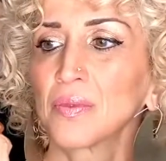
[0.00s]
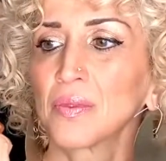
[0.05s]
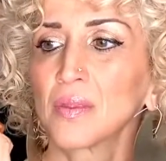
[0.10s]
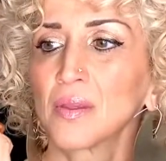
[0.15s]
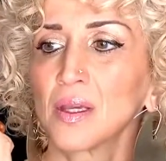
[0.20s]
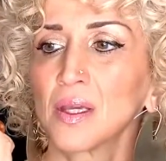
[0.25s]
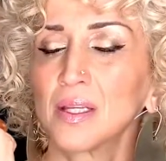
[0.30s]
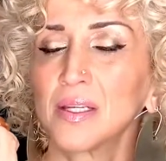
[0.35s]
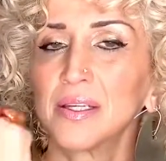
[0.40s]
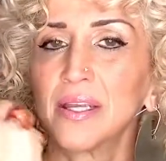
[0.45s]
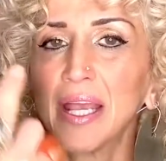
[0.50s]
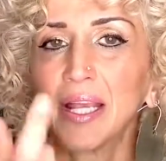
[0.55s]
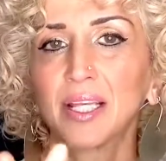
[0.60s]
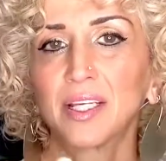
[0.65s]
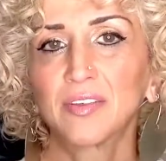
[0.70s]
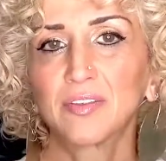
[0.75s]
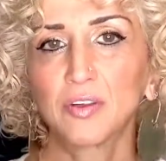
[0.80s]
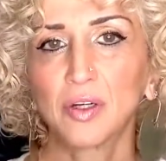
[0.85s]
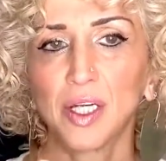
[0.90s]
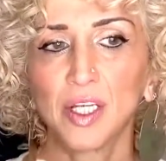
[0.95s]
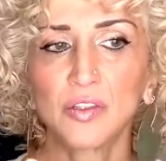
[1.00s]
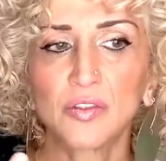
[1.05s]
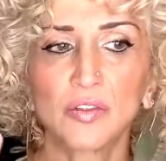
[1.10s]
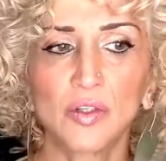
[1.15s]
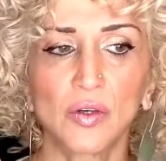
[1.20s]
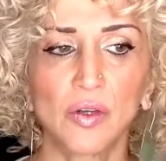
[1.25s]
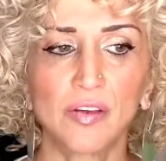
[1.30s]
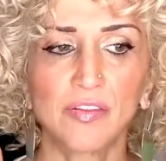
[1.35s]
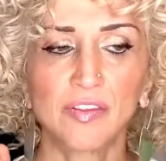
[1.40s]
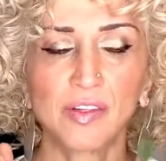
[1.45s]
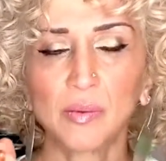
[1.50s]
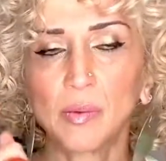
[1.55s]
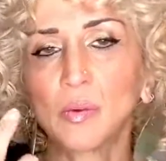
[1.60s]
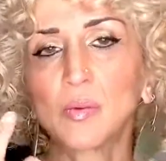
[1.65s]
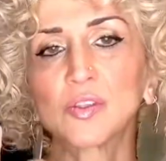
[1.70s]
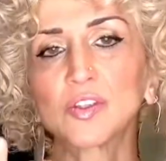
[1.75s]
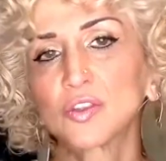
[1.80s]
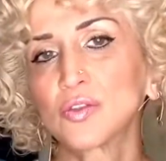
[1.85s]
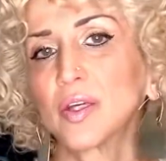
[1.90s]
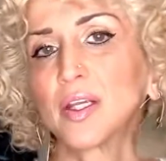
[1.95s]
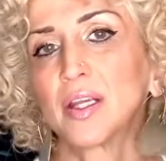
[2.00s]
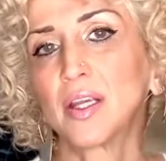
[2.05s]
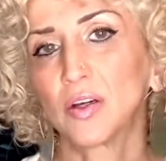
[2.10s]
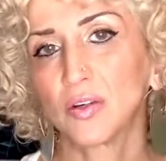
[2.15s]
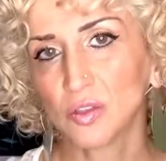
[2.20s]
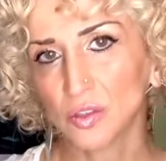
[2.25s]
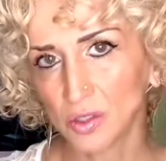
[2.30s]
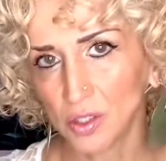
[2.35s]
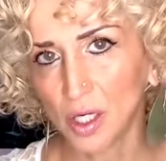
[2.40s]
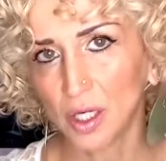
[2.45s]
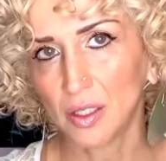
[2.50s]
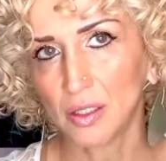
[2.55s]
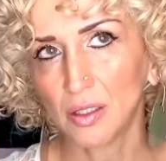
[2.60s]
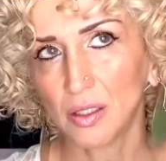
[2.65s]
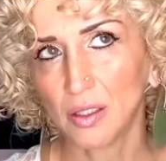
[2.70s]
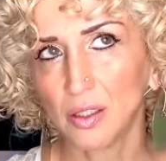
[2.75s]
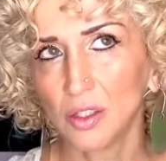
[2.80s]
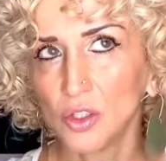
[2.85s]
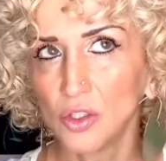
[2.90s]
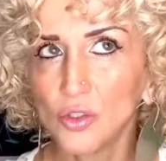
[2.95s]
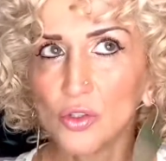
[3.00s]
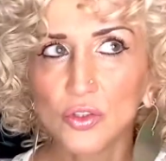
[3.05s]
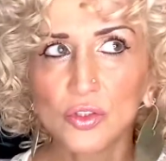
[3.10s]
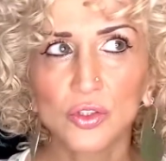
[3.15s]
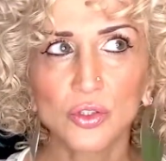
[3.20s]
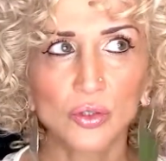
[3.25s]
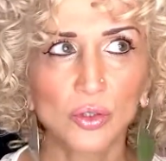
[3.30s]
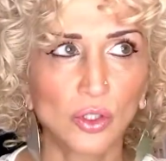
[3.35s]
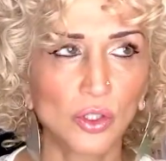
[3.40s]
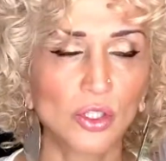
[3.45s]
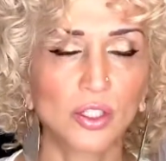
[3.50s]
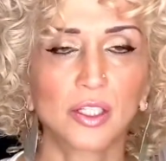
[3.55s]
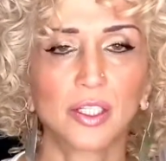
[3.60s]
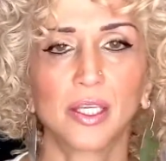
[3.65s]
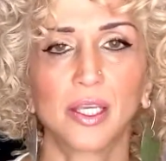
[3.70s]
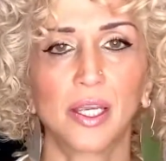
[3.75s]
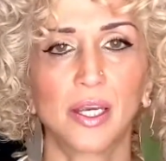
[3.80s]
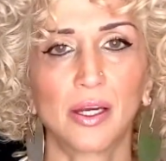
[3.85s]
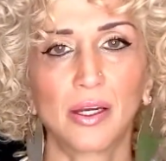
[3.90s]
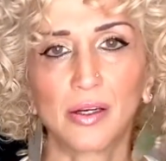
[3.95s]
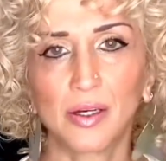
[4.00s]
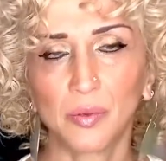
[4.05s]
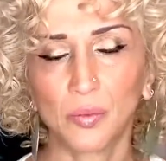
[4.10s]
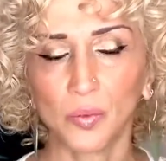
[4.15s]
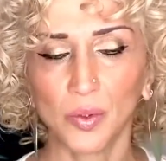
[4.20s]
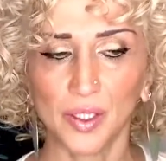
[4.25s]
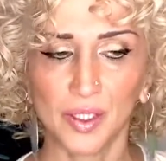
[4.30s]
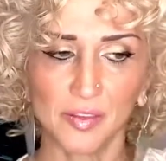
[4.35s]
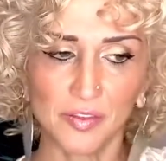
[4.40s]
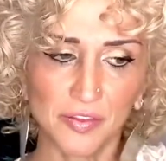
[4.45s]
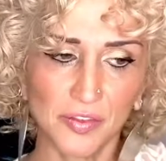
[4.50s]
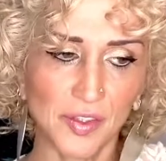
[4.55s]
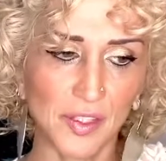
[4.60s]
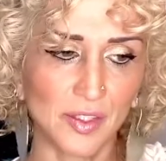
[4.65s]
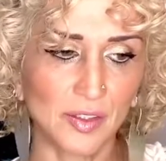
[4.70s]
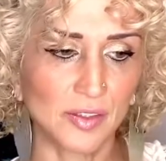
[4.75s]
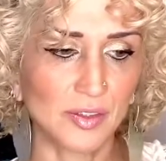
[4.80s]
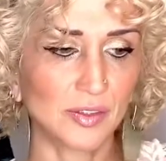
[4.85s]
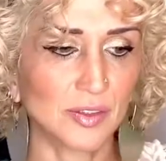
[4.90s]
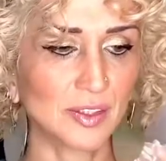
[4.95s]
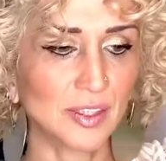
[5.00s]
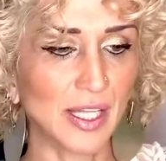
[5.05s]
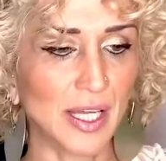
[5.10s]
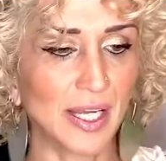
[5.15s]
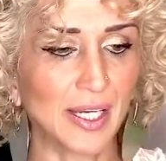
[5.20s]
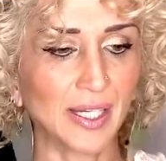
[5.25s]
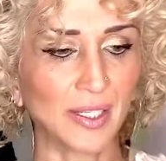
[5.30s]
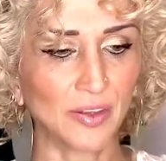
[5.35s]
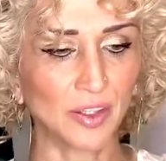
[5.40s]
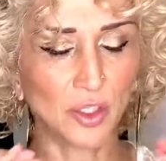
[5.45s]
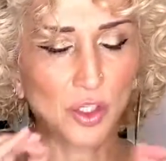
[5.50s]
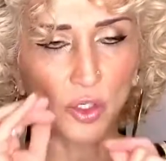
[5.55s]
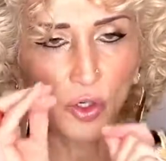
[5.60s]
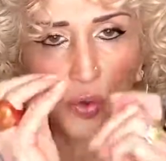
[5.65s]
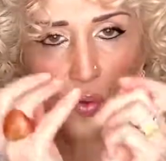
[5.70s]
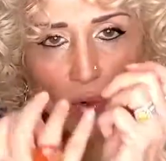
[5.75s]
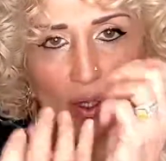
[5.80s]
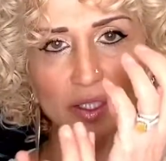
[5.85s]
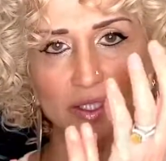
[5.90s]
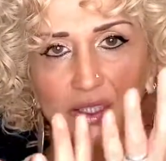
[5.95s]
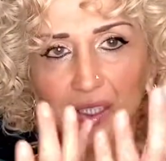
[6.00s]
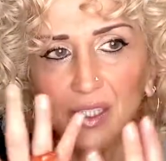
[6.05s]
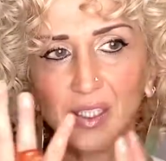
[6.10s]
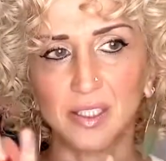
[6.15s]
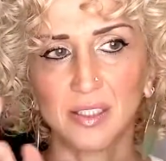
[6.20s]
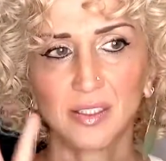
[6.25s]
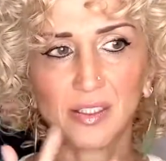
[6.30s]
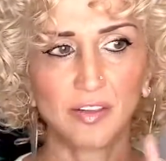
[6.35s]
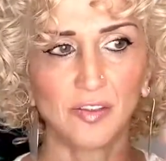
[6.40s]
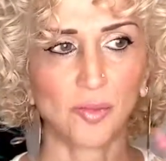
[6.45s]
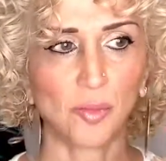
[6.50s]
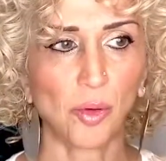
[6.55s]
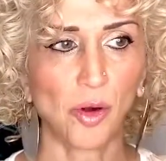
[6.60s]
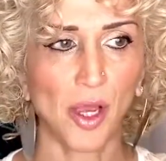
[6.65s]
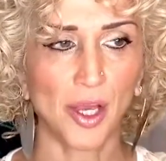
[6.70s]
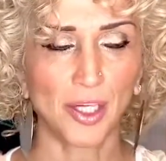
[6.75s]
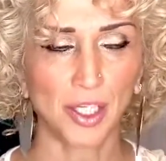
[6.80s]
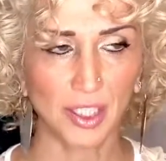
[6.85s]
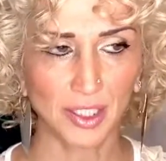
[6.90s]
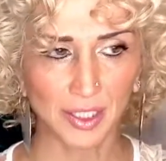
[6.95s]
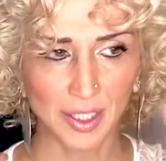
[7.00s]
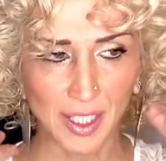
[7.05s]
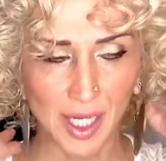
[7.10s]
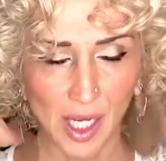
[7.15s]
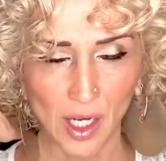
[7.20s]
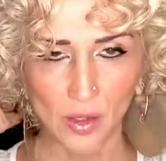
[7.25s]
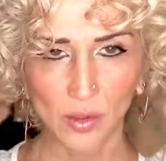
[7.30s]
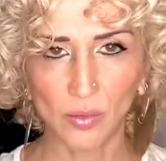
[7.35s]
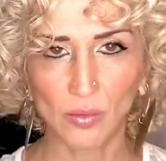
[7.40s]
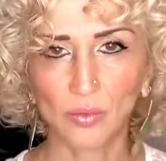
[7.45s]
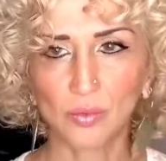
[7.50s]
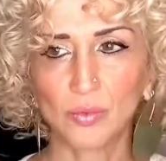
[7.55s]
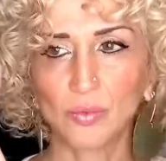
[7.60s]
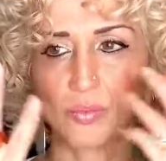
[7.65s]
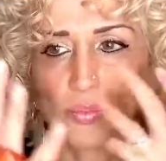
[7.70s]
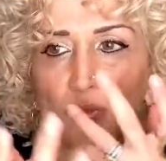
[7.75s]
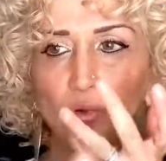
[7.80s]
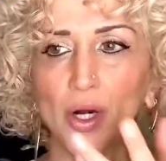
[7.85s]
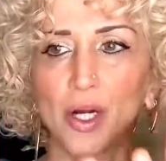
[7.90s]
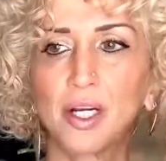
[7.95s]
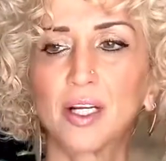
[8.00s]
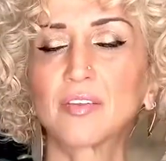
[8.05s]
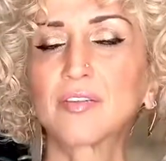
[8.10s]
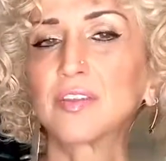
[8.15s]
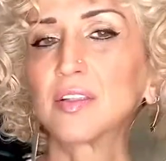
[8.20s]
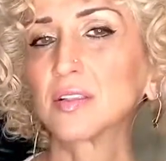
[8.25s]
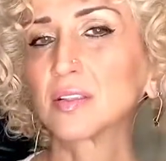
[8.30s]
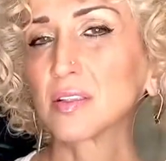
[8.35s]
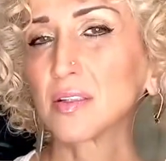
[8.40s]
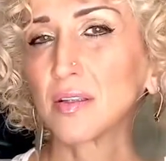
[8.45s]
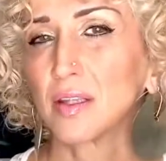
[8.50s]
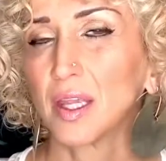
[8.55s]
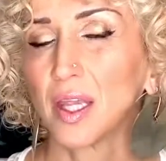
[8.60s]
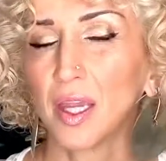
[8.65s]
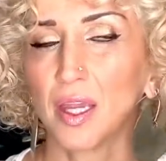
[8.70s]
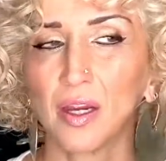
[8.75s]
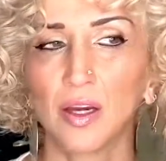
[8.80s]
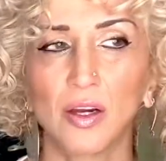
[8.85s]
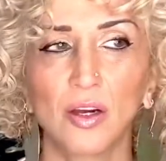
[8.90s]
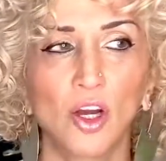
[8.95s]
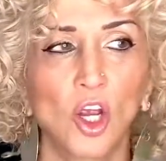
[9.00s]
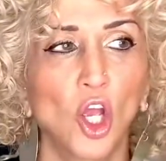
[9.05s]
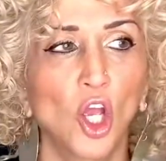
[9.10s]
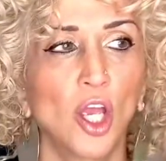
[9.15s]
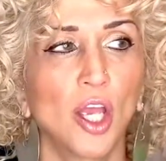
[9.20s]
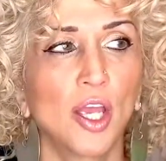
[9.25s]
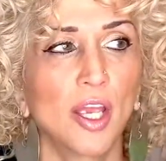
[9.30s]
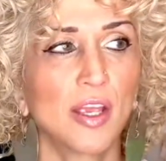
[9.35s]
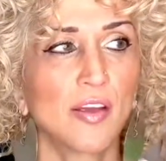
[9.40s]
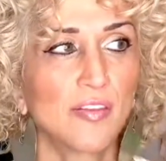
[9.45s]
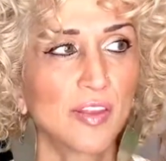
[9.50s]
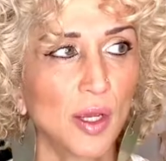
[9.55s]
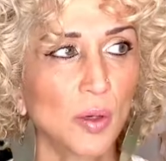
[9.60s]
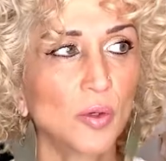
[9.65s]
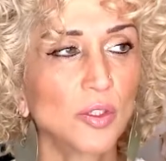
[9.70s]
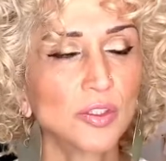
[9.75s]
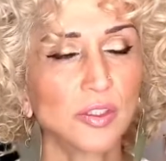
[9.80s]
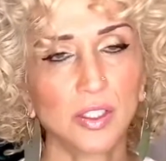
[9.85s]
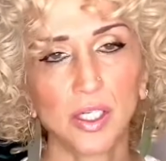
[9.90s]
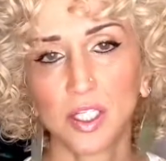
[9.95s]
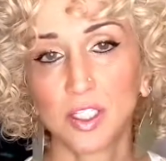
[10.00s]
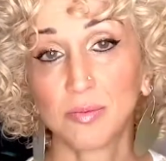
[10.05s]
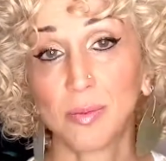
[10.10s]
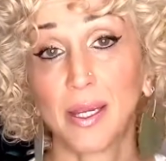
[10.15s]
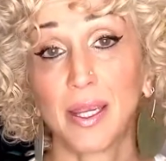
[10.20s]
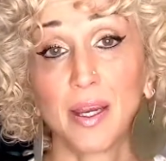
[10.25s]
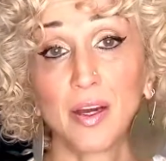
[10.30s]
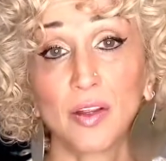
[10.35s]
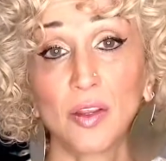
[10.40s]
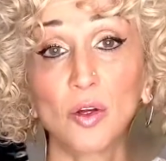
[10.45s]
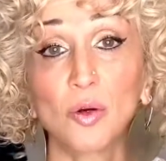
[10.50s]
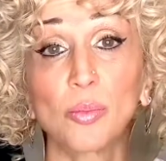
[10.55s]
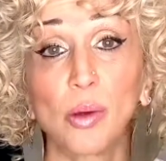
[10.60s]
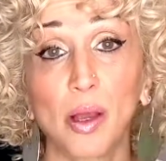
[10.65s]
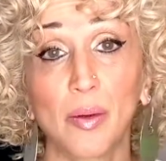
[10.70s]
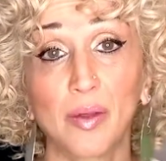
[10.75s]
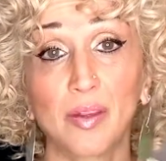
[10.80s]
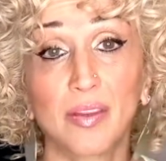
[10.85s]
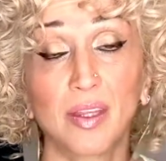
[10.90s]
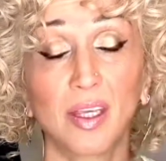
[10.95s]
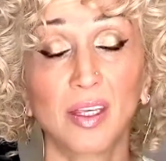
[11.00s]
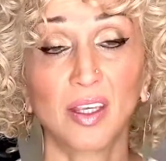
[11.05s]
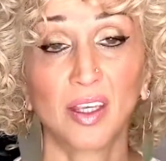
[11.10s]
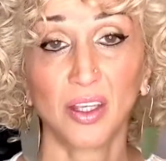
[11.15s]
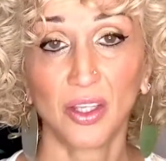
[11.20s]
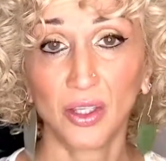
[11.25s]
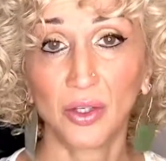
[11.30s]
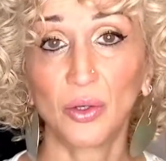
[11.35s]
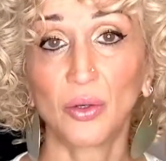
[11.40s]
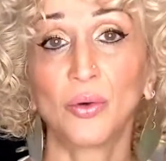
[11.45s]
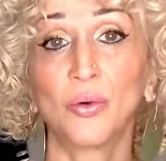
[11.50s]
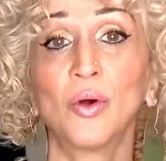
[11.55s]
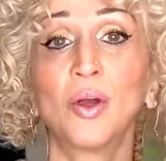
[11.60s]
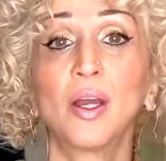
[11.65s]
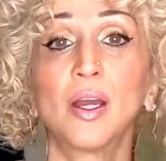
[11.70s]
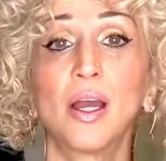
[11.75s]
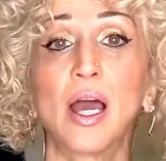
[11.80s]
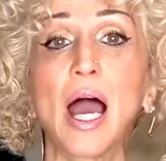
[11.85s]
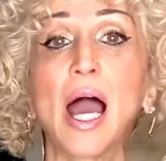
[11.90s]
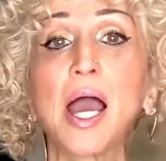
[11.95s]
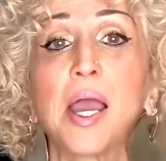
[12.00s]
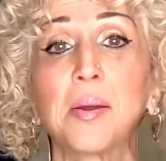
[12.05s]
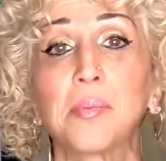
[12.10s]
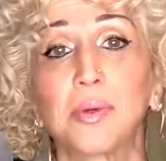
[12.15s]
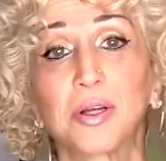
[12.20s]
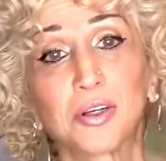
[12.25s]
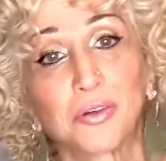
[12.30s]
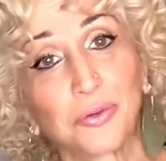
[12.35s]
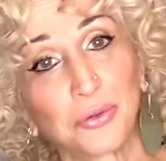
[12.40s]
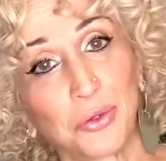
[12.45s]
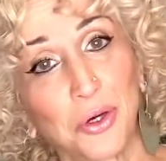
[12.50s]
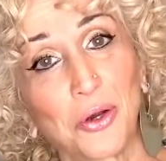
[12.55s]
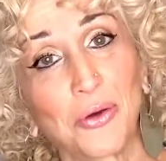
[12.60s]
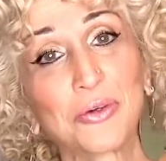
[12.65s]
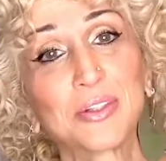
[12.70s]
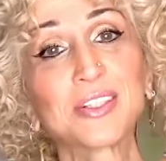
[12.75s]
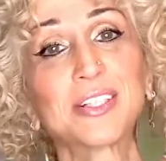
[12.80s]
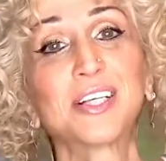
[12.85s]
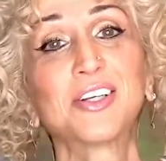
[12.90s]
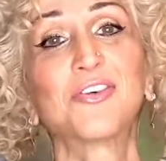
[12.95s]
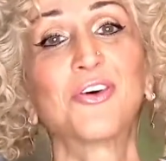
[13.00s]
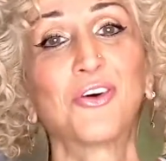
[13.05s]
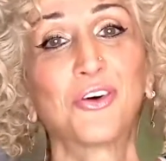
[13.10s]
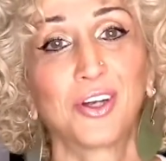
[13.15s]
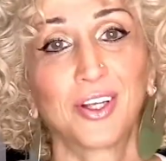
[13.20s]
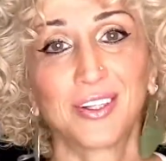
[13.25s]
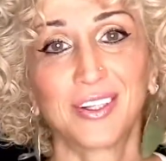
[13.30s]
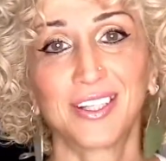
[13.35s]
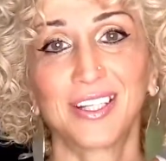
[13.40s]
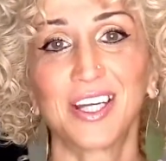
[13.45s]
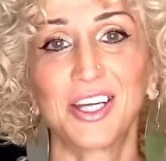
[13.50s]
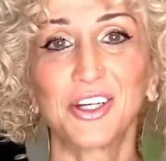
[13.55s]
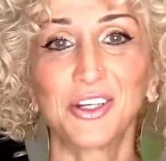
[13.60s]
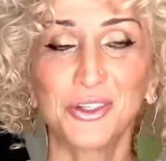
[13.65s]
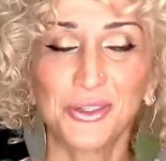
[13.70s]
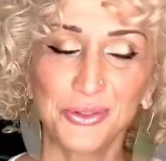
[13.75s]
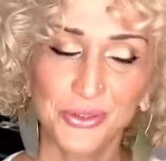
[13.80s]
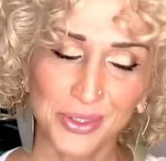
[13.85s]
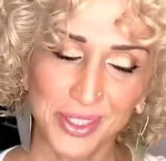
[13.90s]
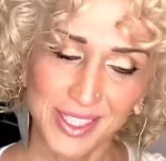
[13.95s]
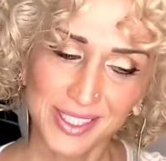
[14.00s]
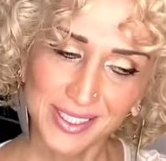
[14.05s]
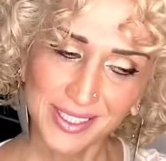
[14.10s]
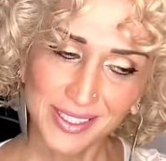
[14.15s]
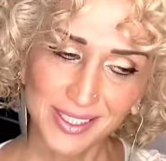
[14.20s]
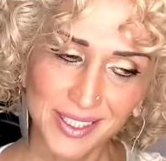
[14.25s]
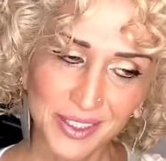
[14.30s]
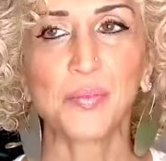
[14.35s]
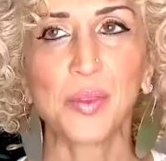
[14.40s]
negative way. So if someone with straight hair who's not used to curly hair and what it feels like and the nuances of product and how product feels in the hair, if they were to touch my hair, they would probably think, ew, I'm gross and oily and greasy.